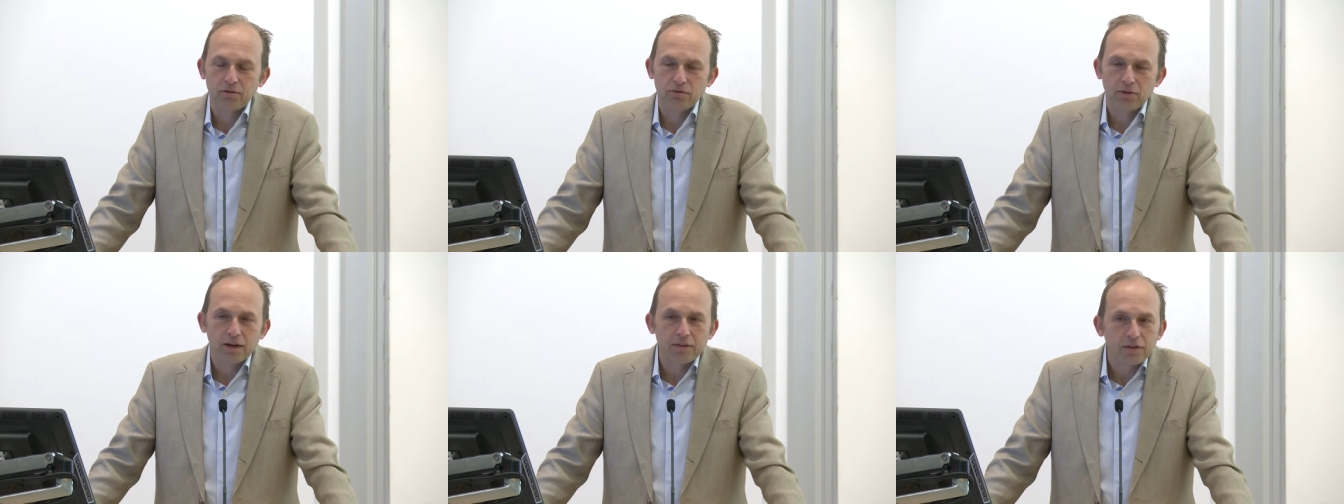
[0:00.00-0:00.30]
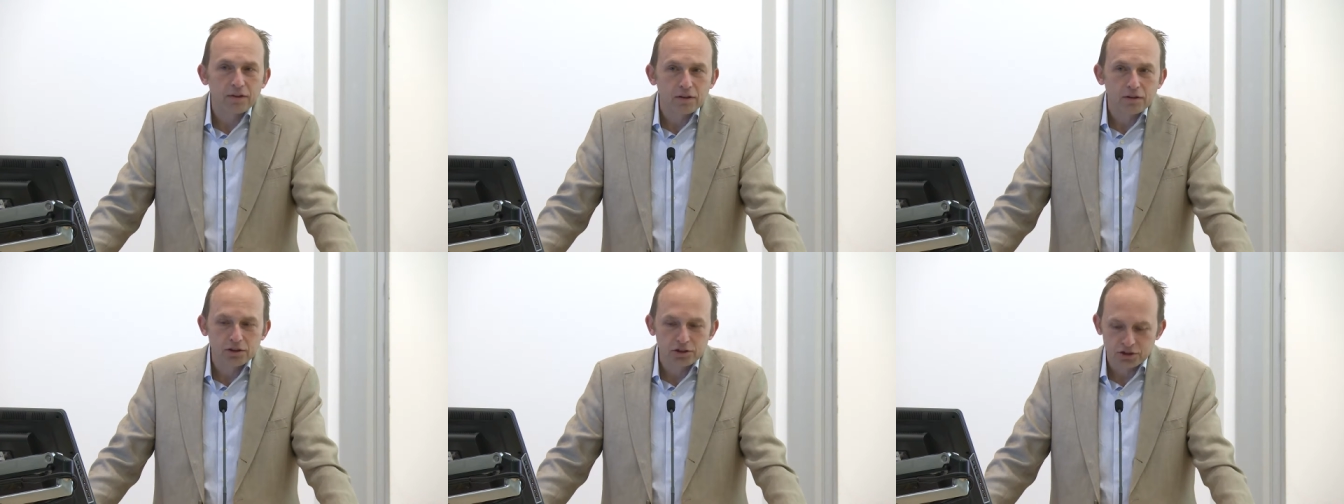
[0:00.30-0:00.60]

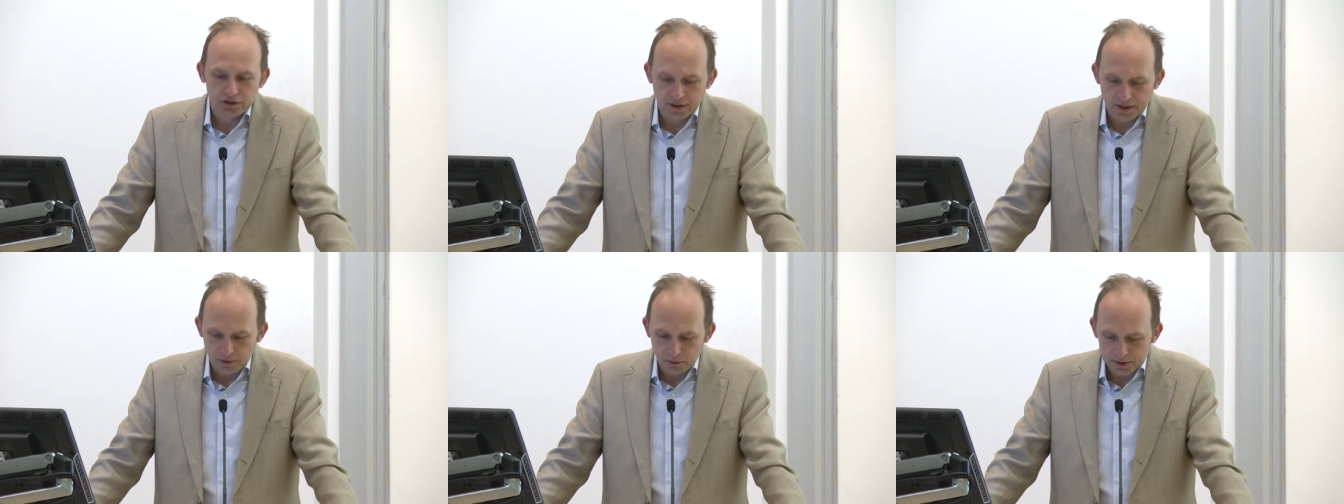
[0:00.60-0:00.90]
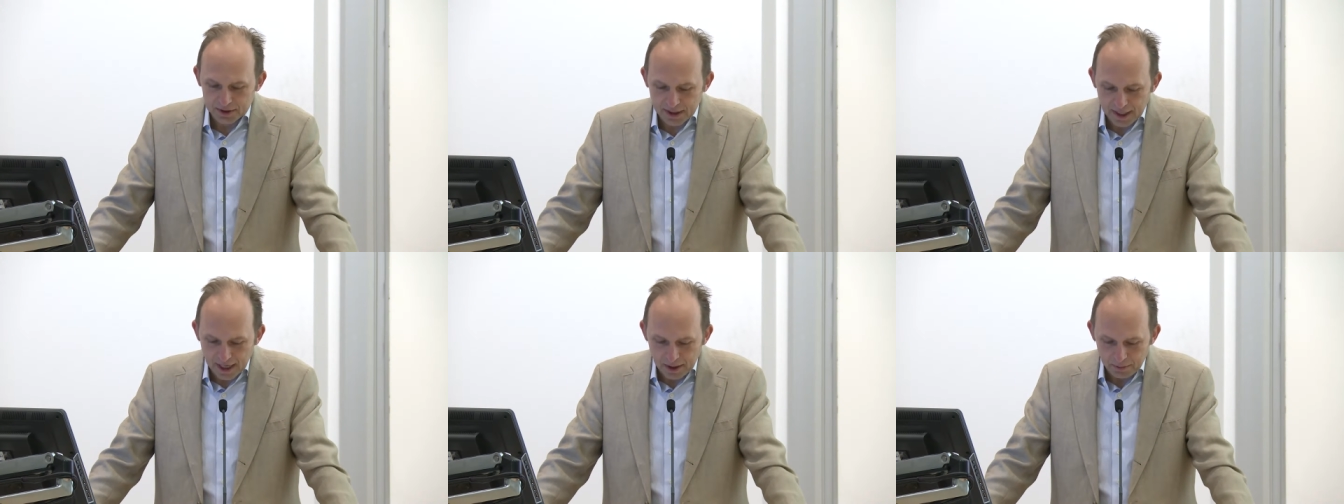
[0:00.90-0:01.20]
revolution that
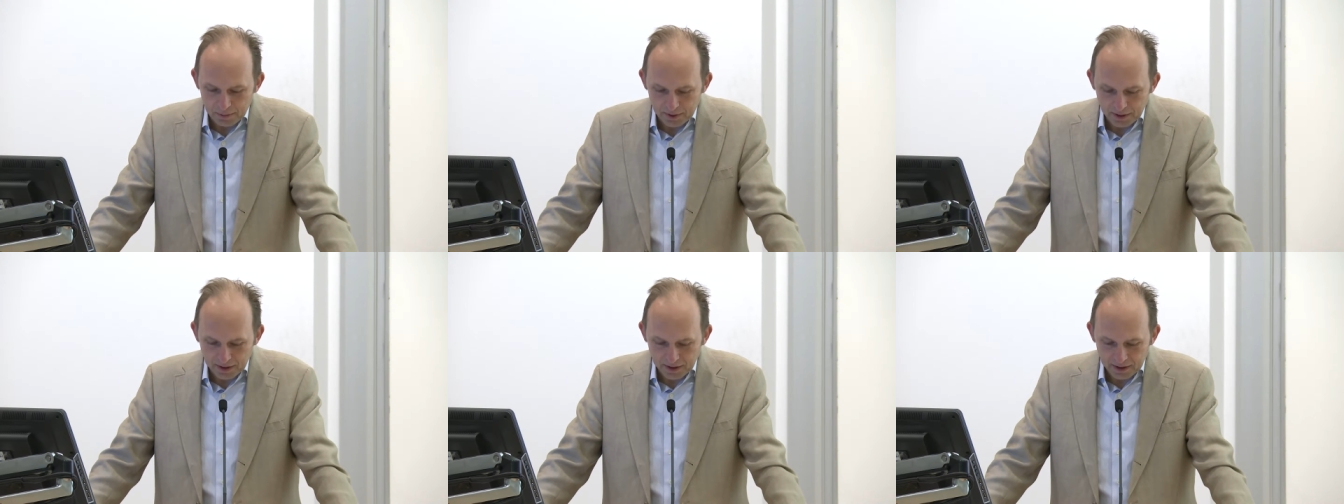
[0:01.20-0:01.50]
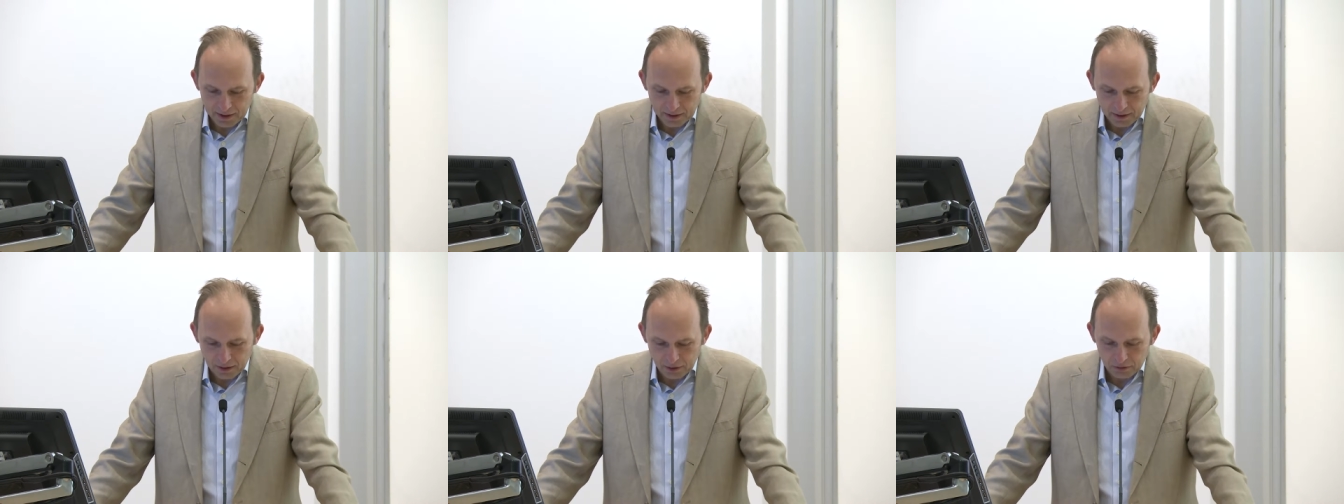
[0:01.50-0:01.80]
was
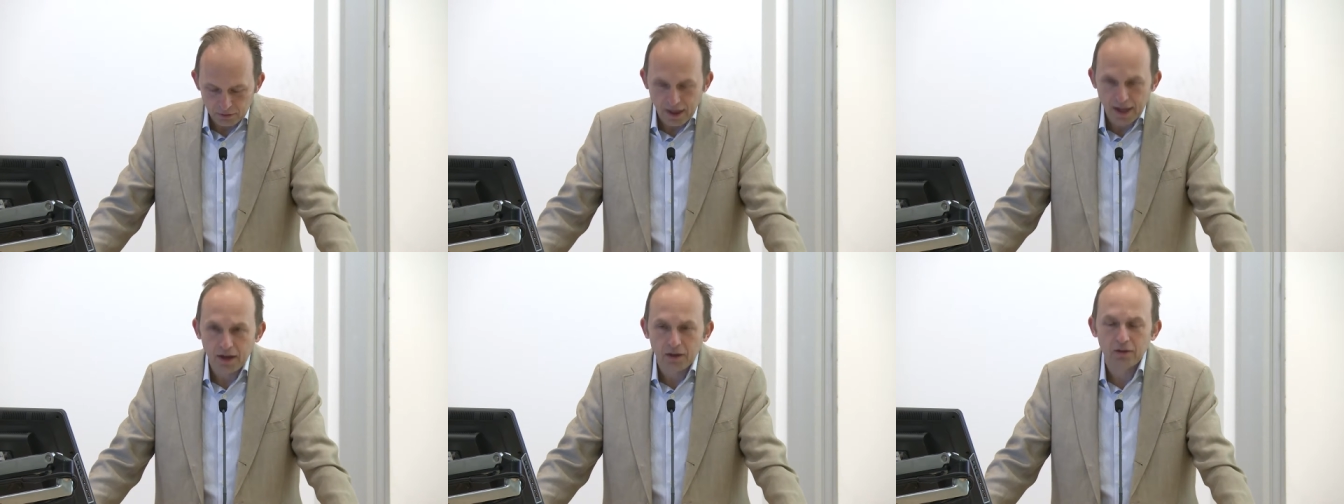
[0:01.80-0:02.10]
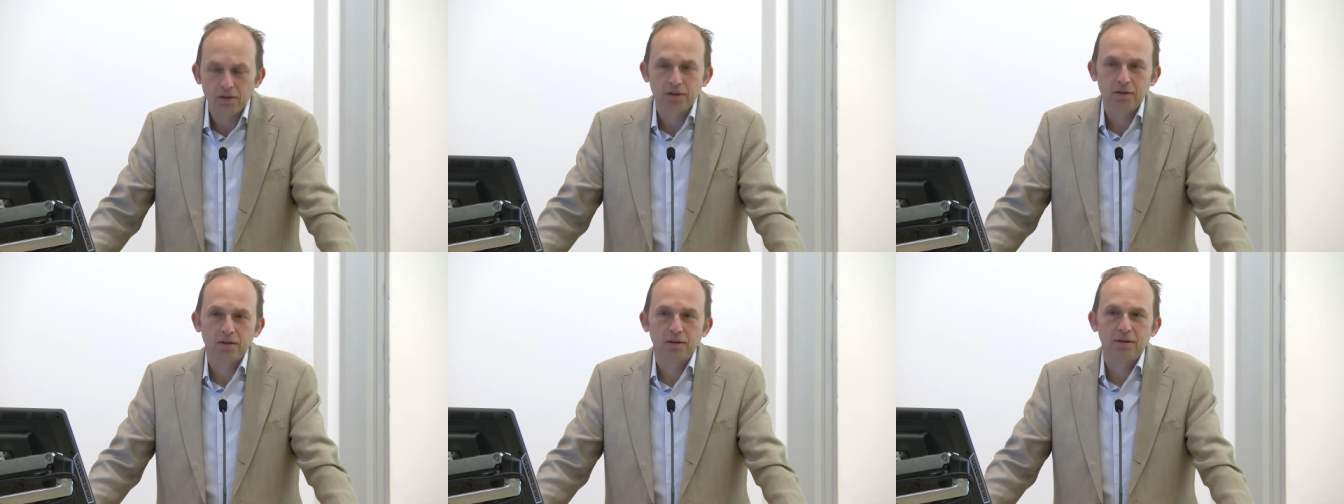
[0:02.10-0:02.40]
happening
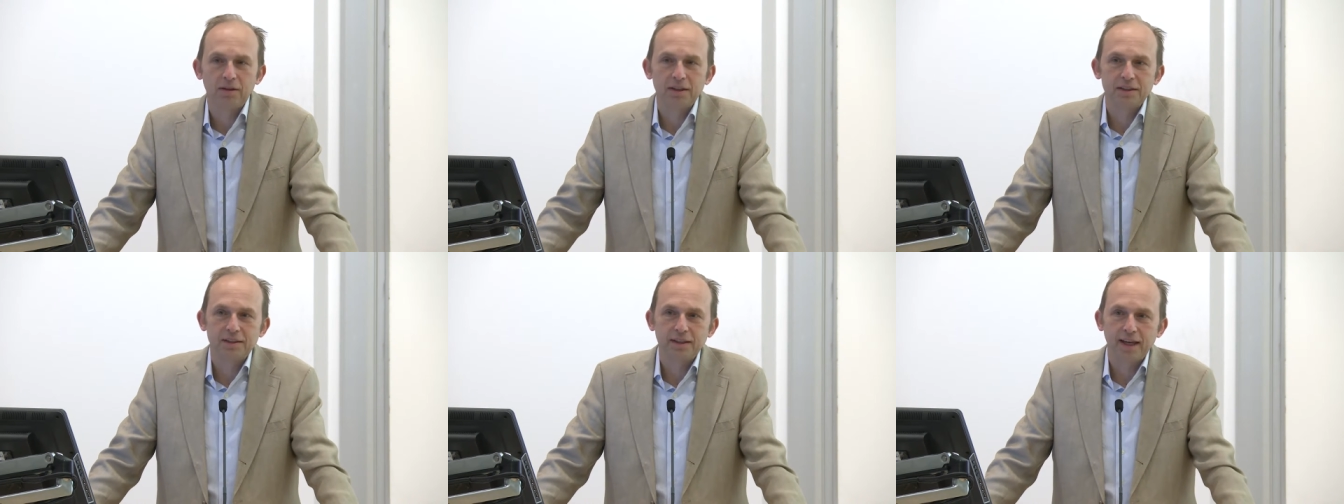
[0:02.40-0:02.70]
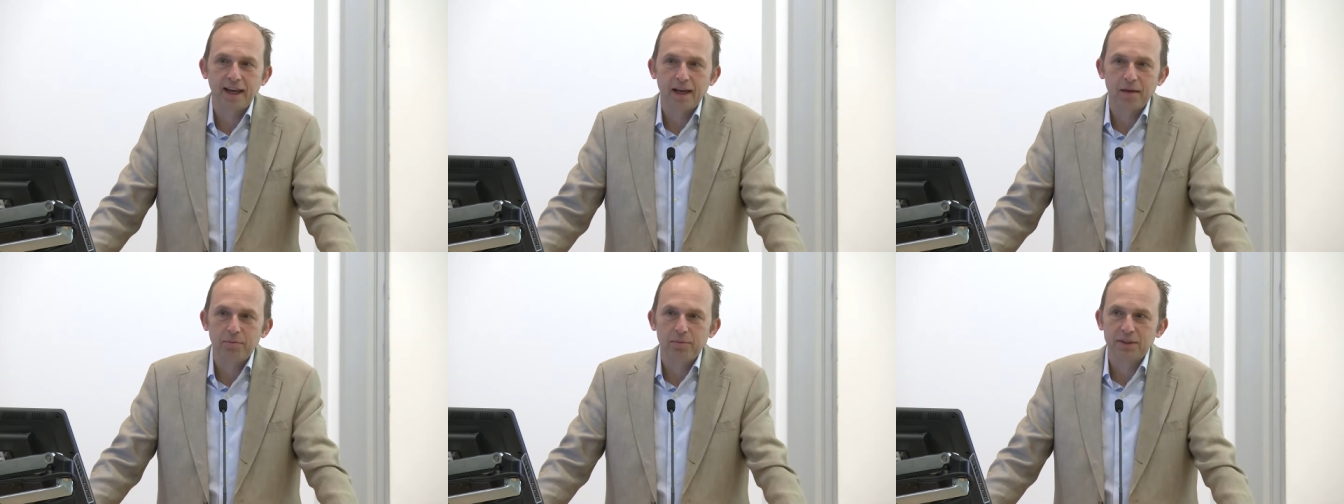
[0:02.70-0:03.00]
around this
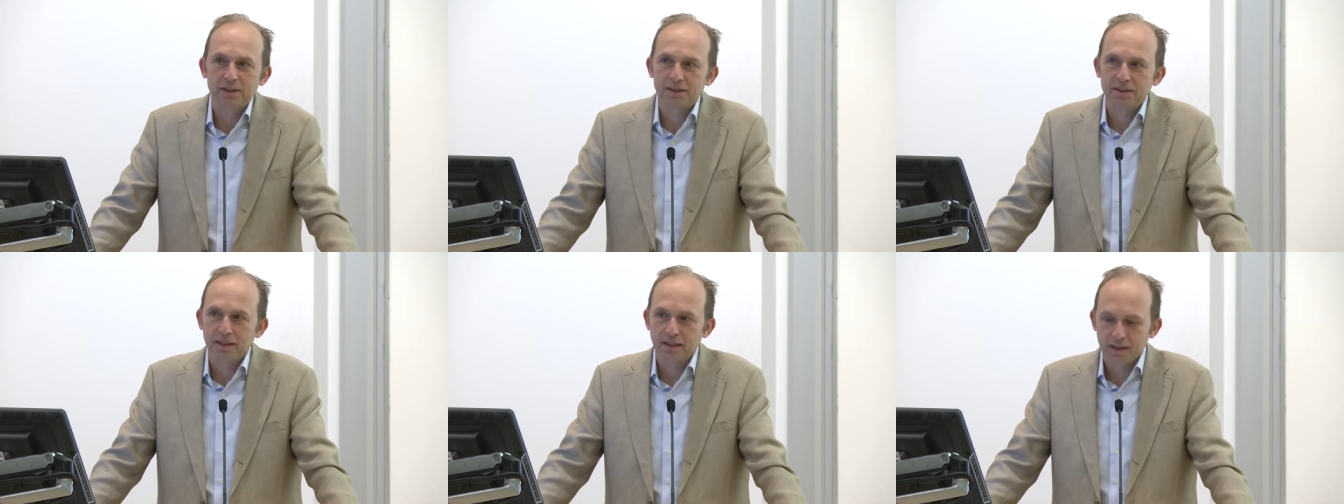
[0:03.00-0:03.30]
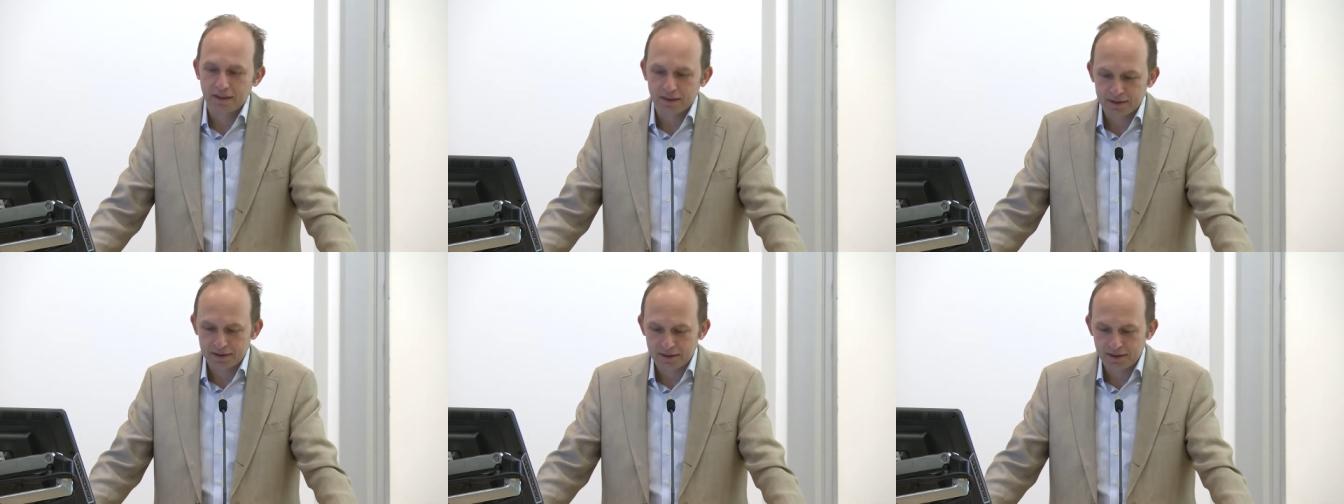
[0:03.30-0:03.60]
campus
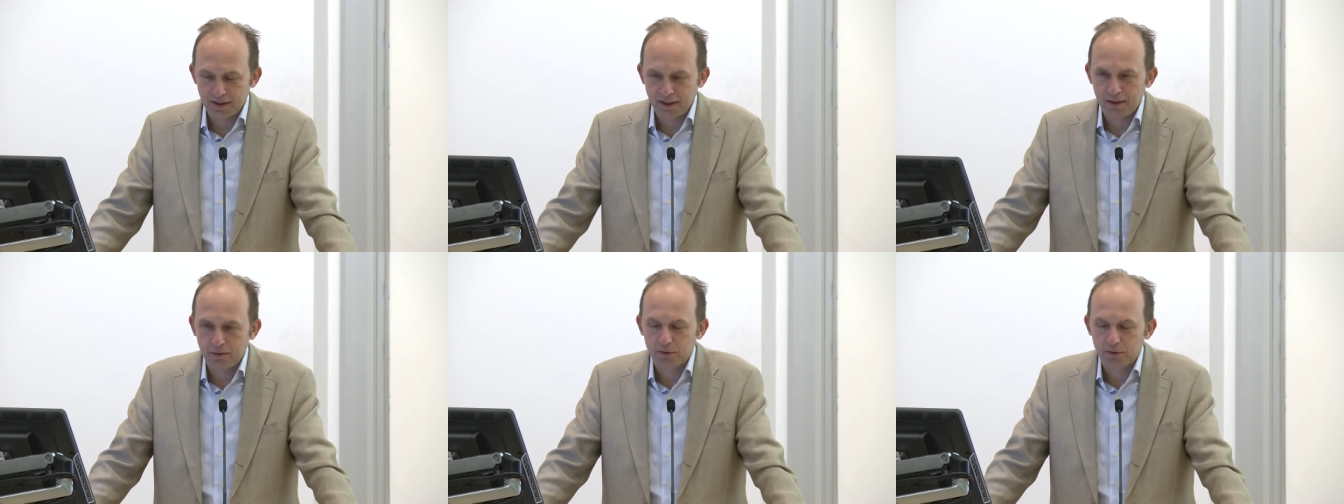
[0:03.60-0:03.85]
and this city,